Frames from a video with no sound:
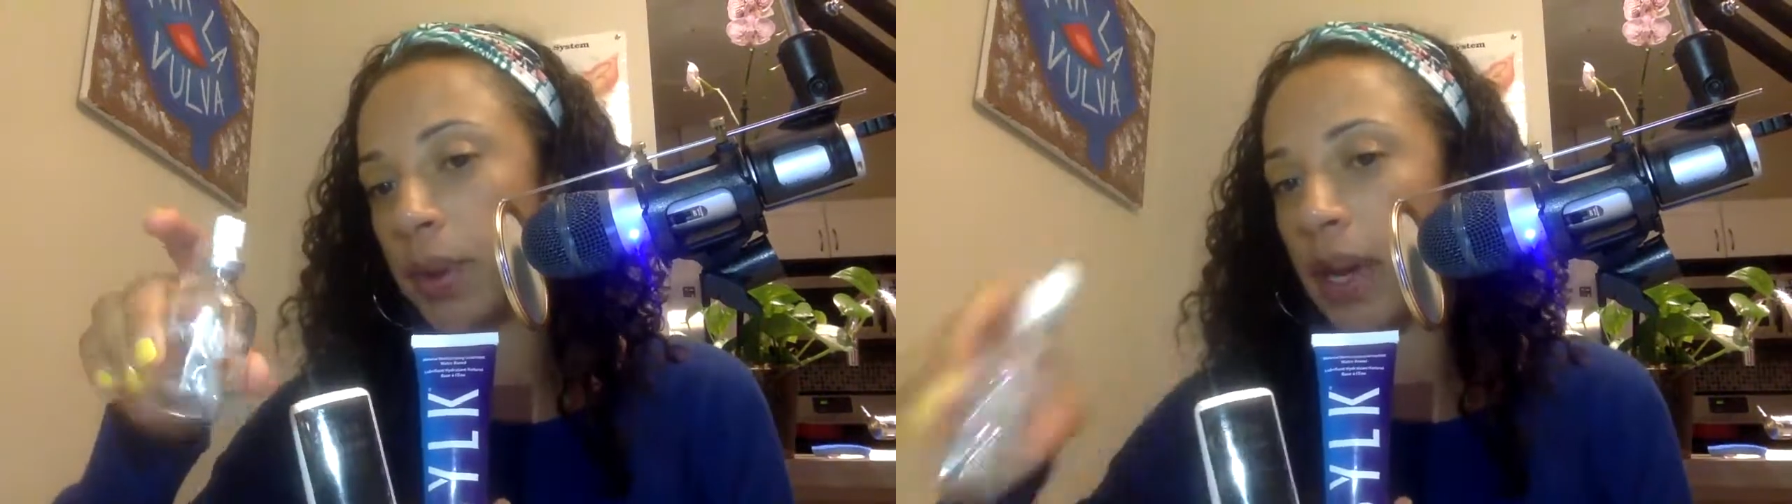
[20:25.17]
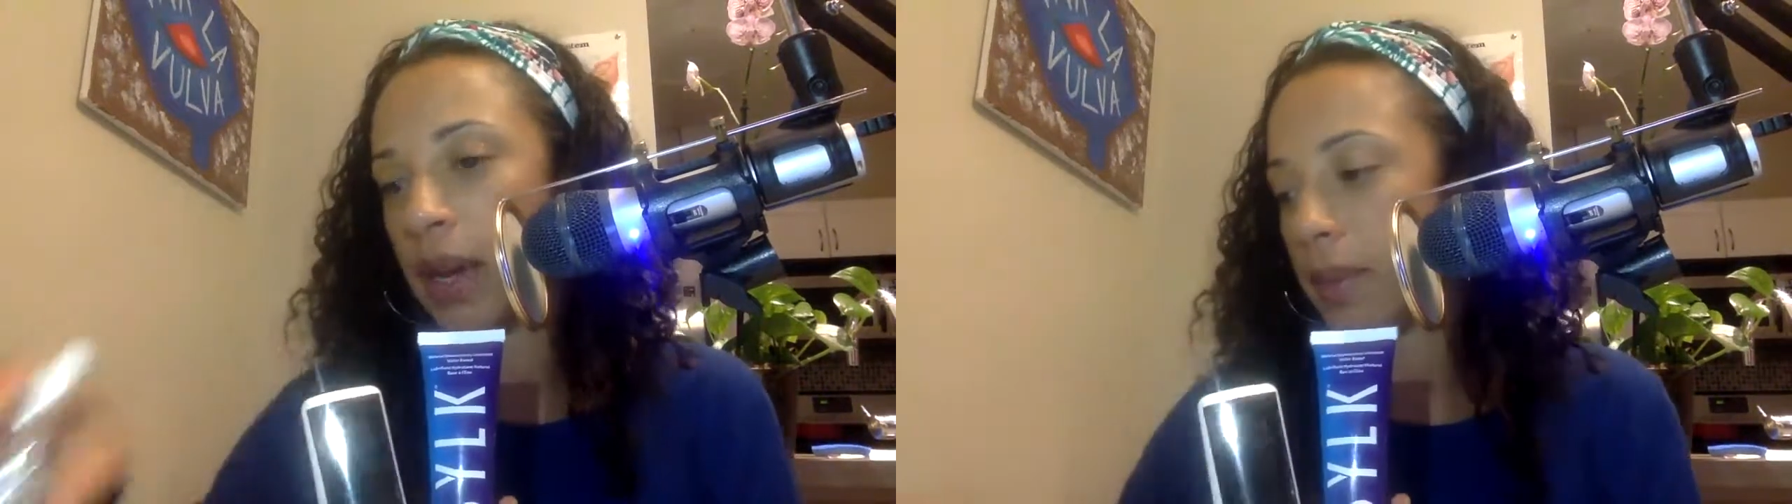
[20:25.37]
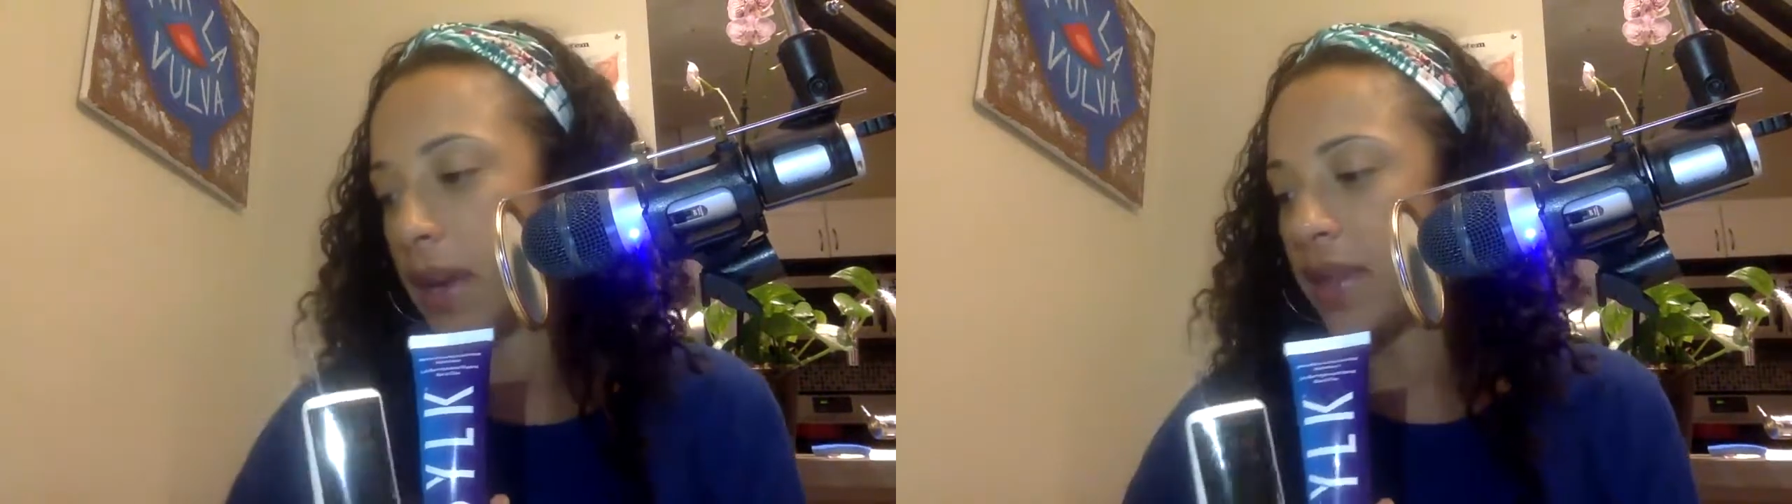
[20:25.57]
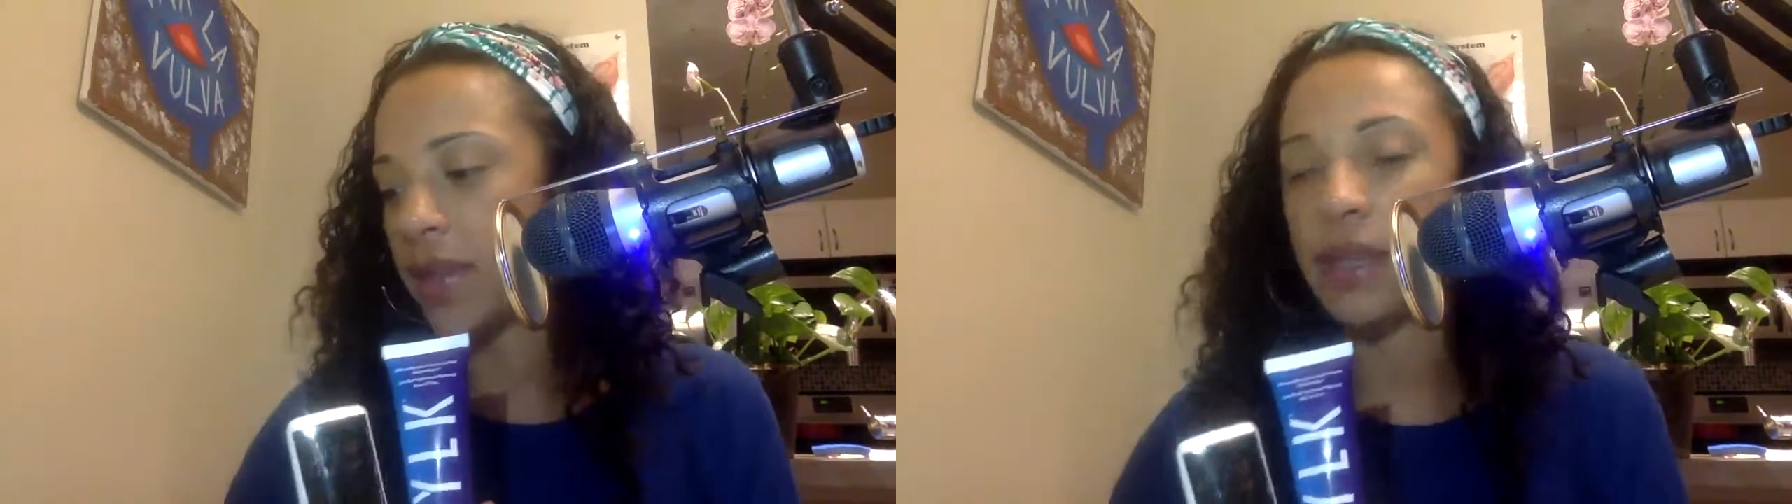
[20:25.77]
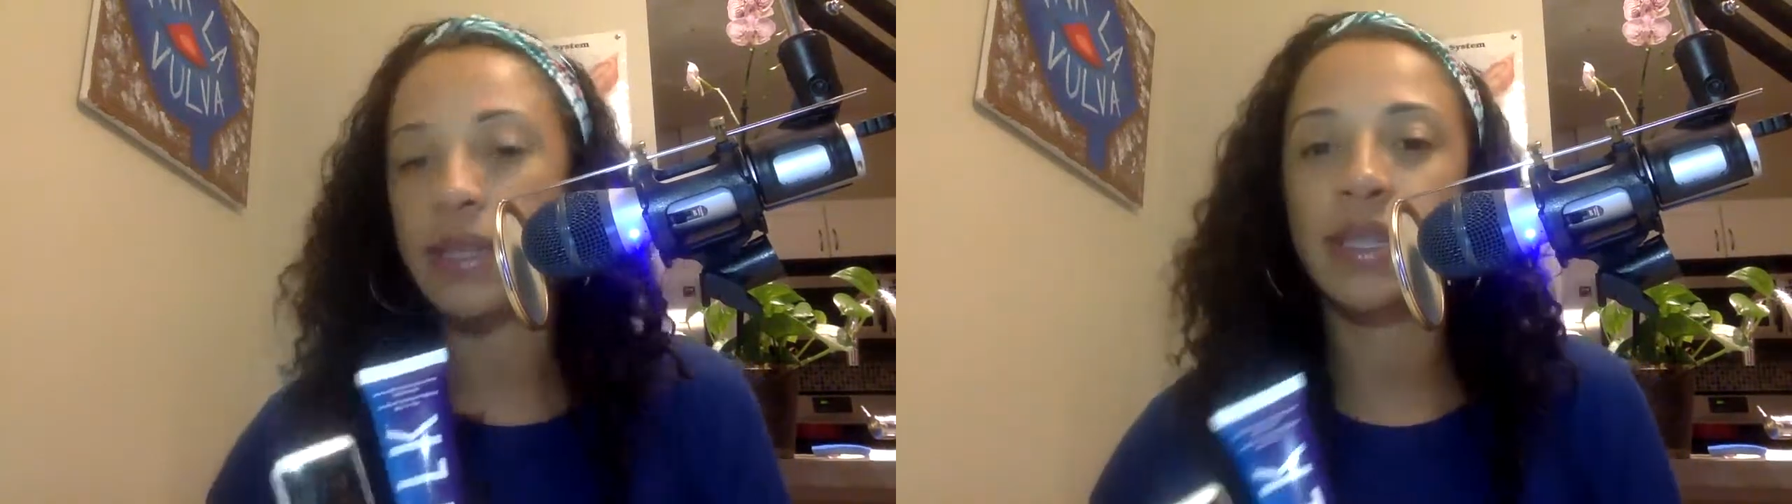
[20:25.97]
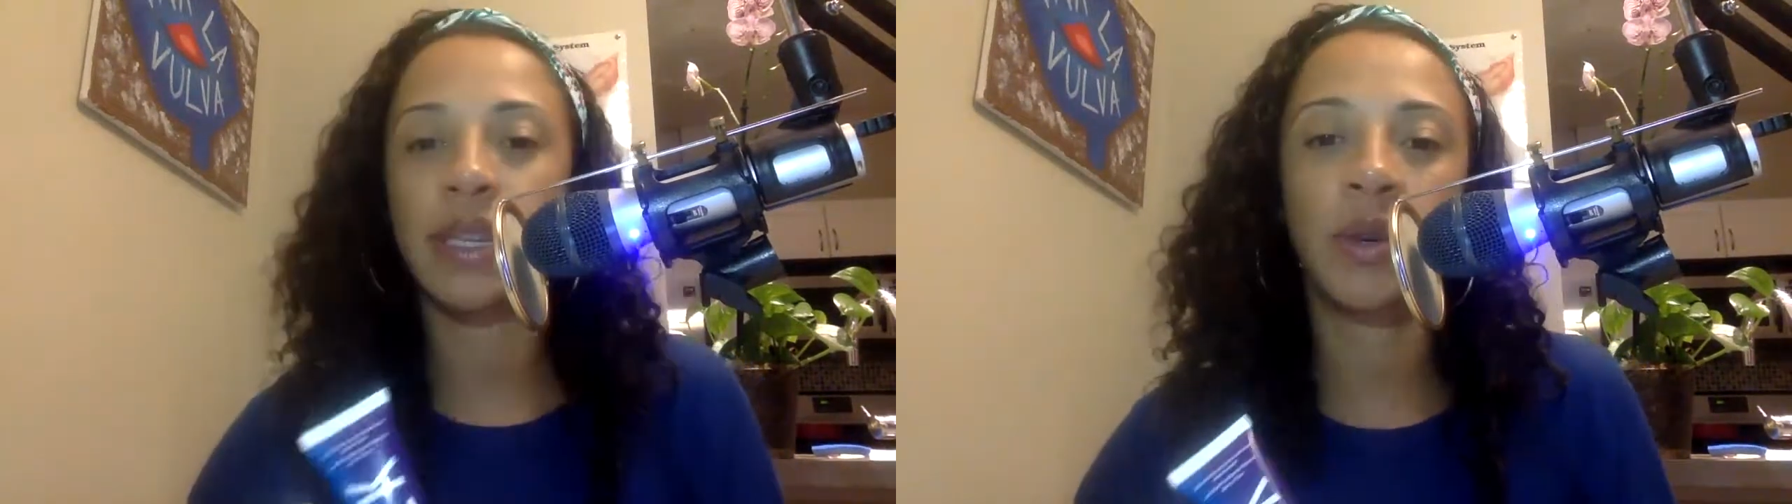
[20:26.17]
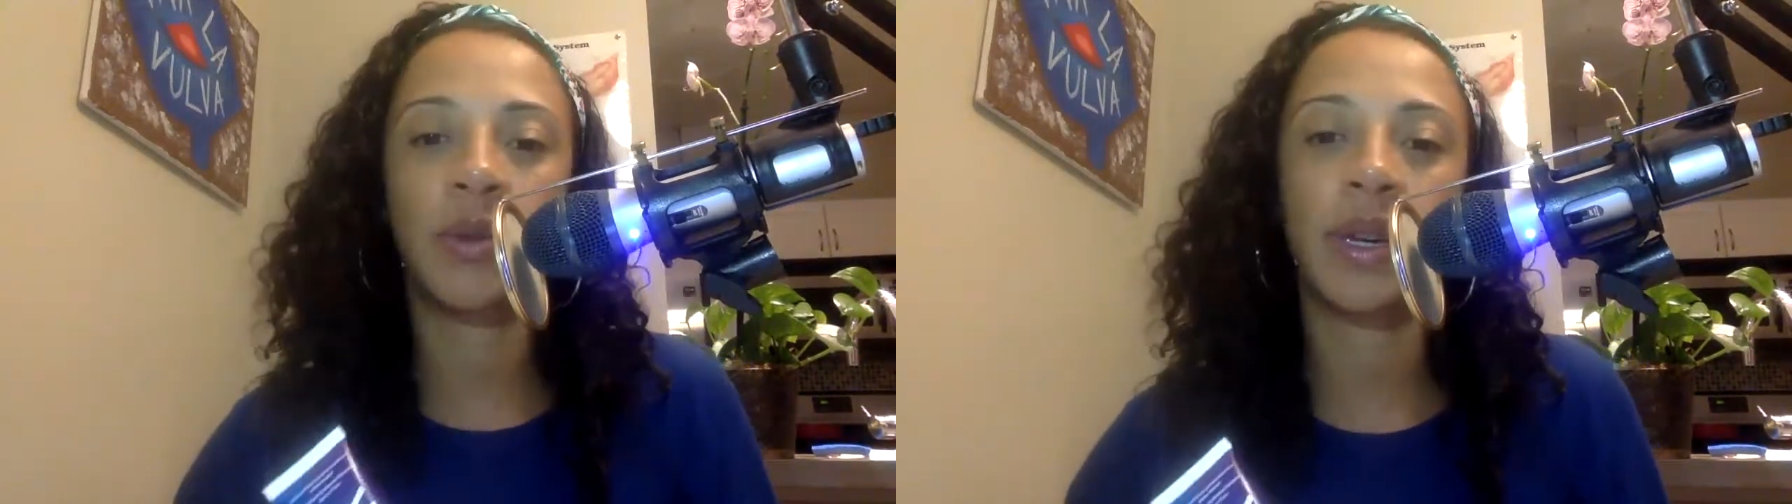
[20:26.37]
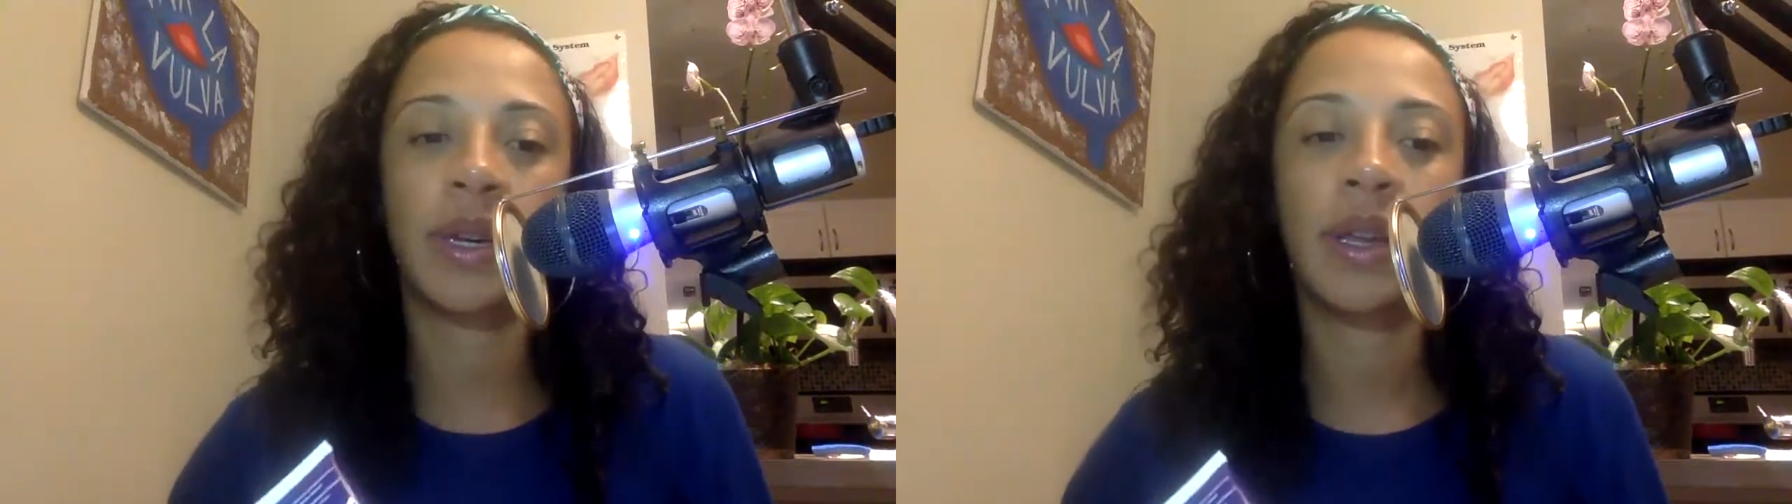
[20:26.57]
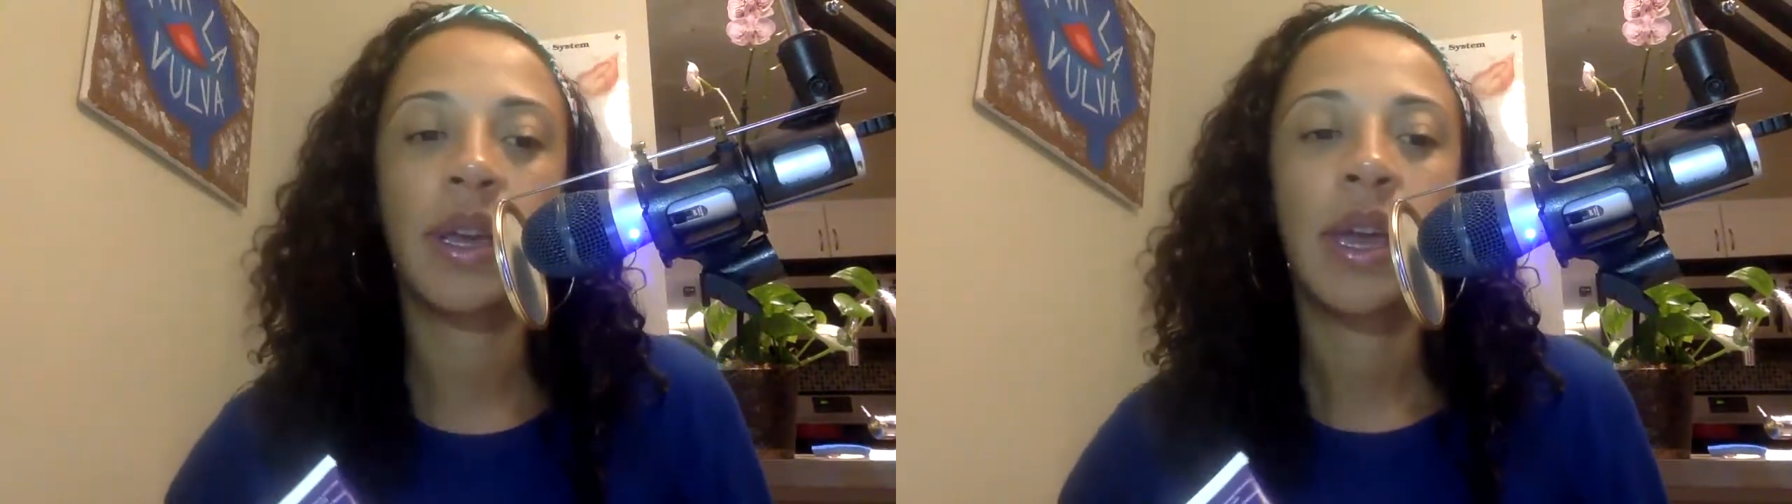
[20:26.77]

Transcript: and the Sliquid.